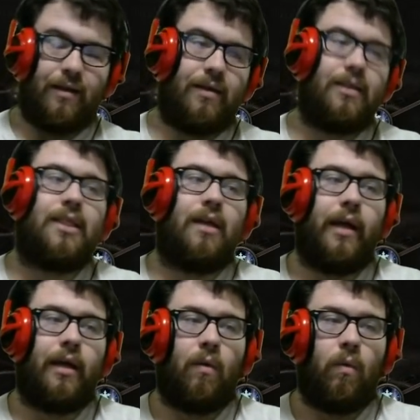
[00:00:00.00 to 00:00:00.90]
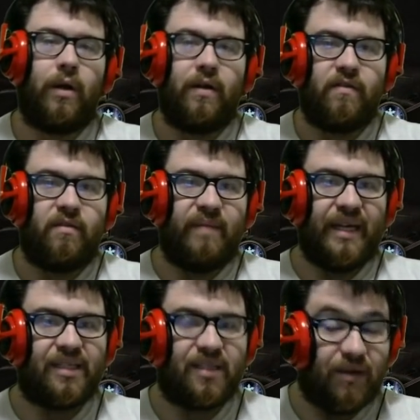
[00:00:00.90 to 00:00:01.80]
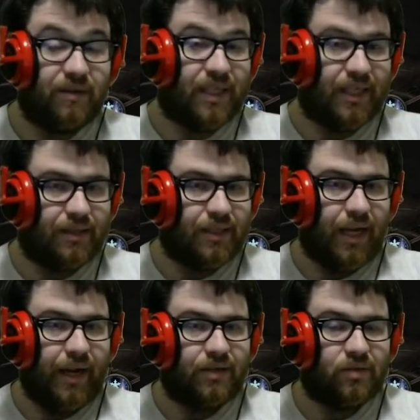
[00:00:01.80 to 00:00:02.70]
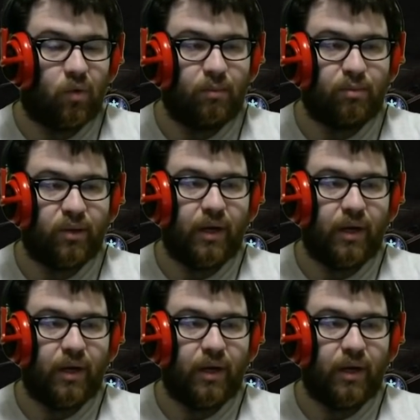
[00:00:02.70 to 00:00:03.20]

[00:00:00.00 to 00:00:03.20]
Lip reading: It is like one of the best nodes inside Swarmblade